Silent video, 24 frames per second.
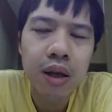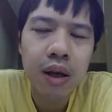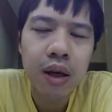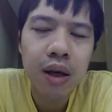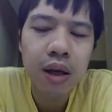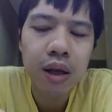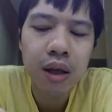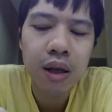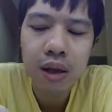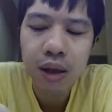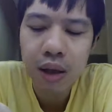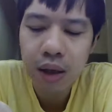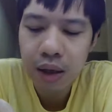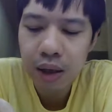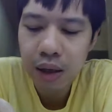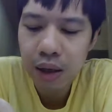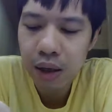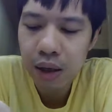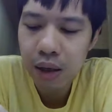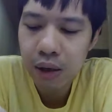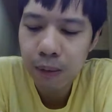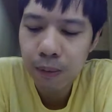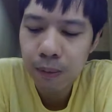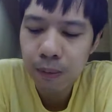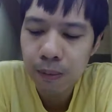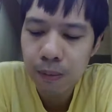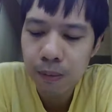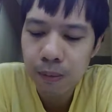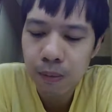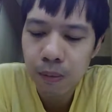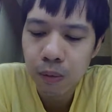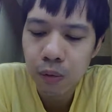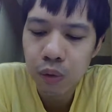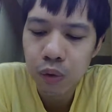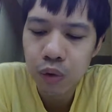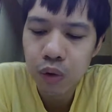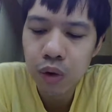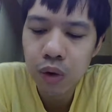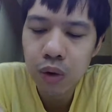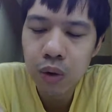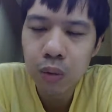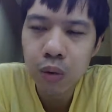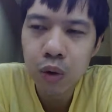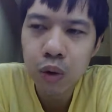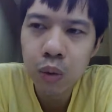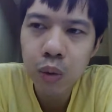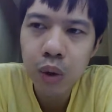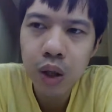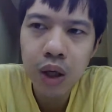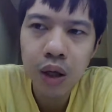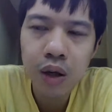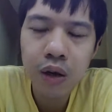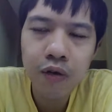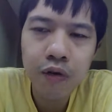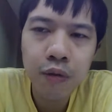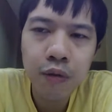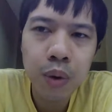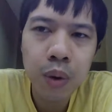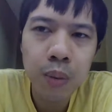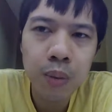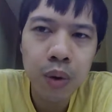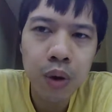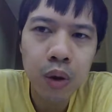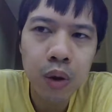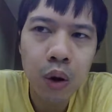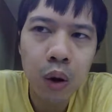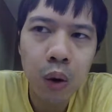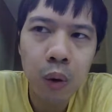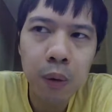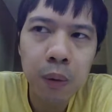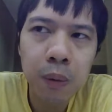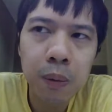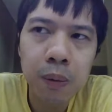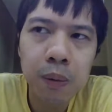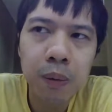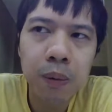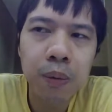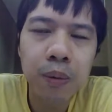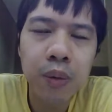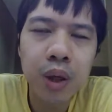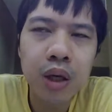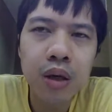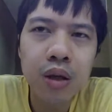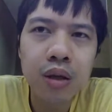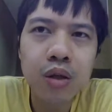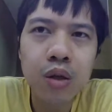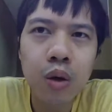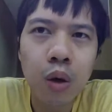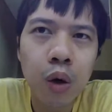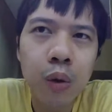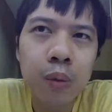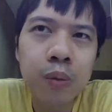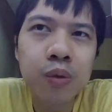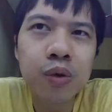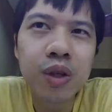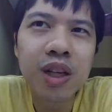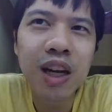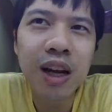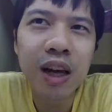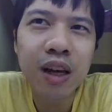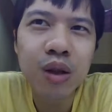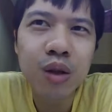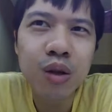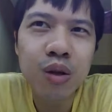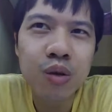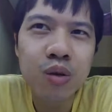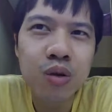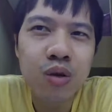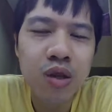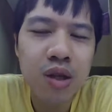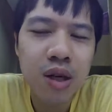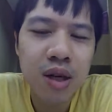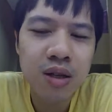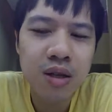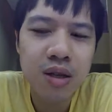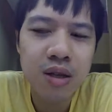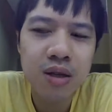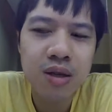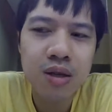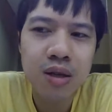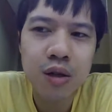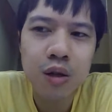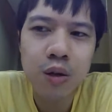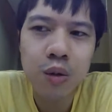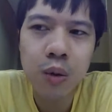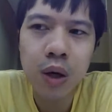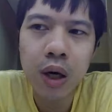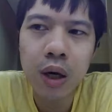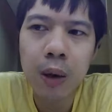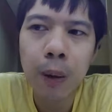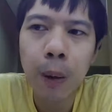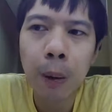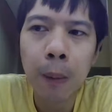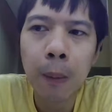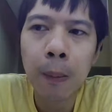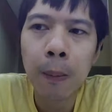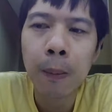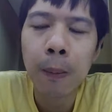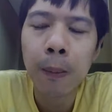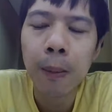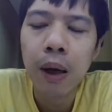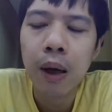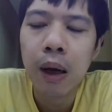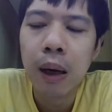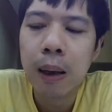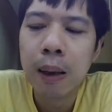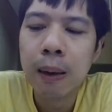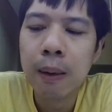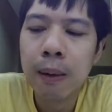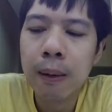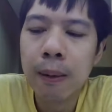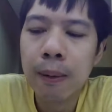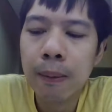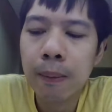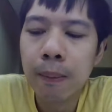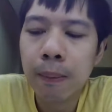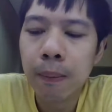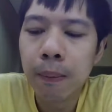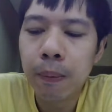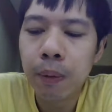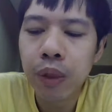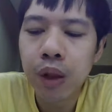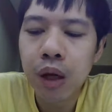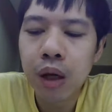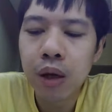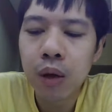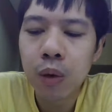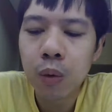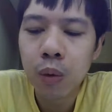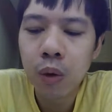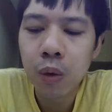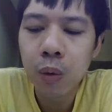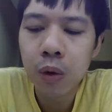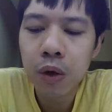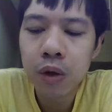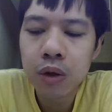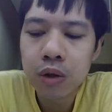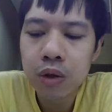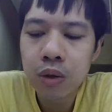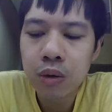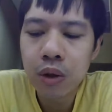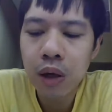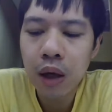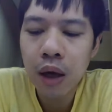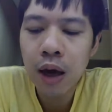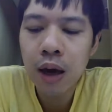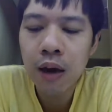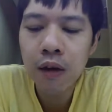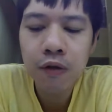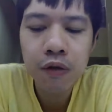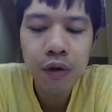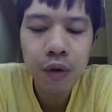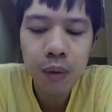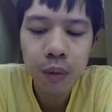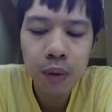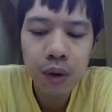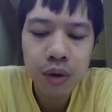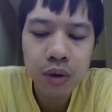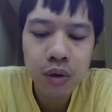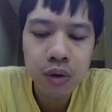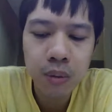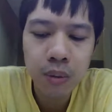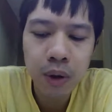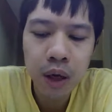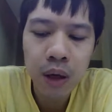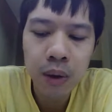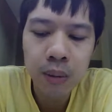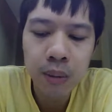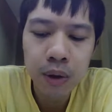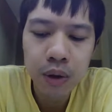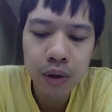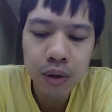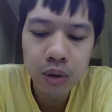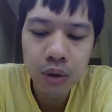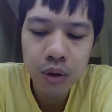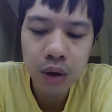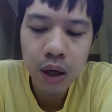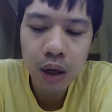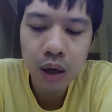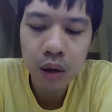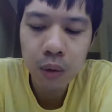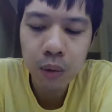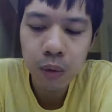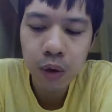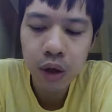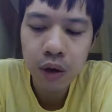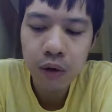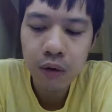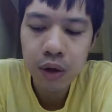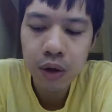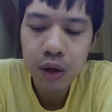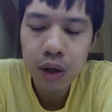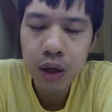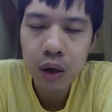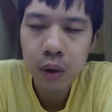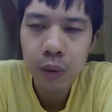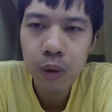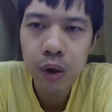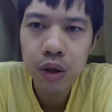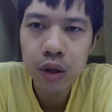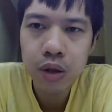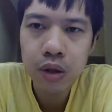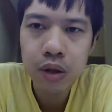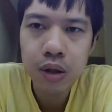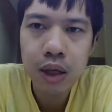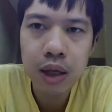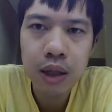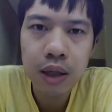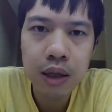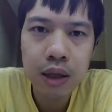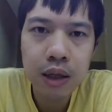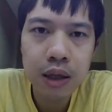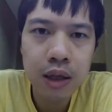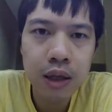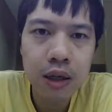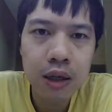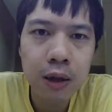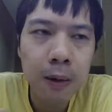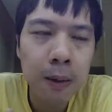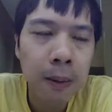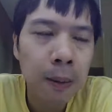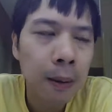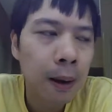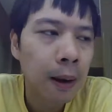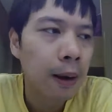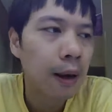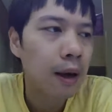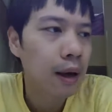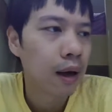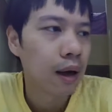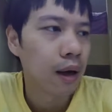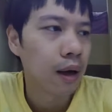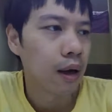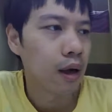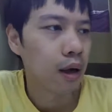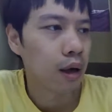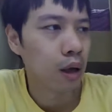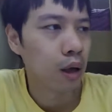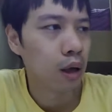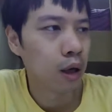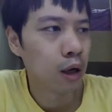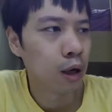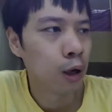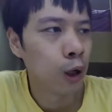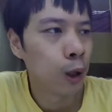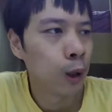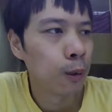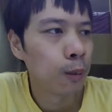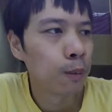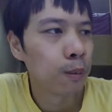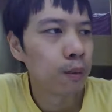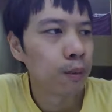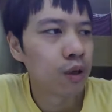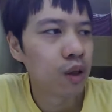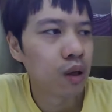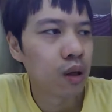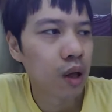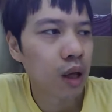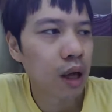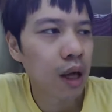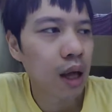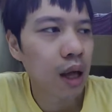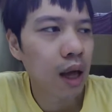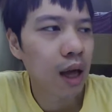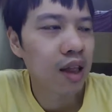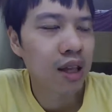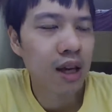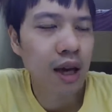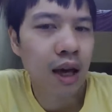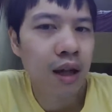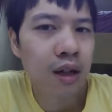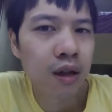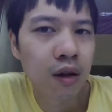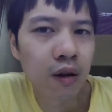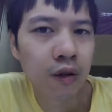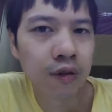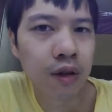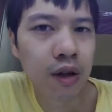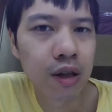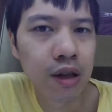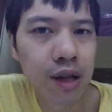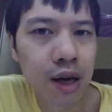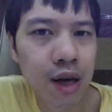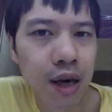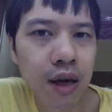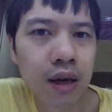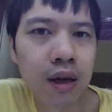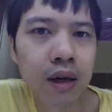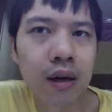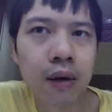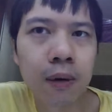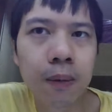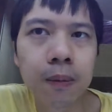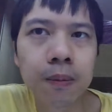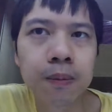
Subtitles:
Like do we give people hope? Because hope related to justice as well. Like we want everyone to be able to get whatever they wanted and needed um, at the end of the day.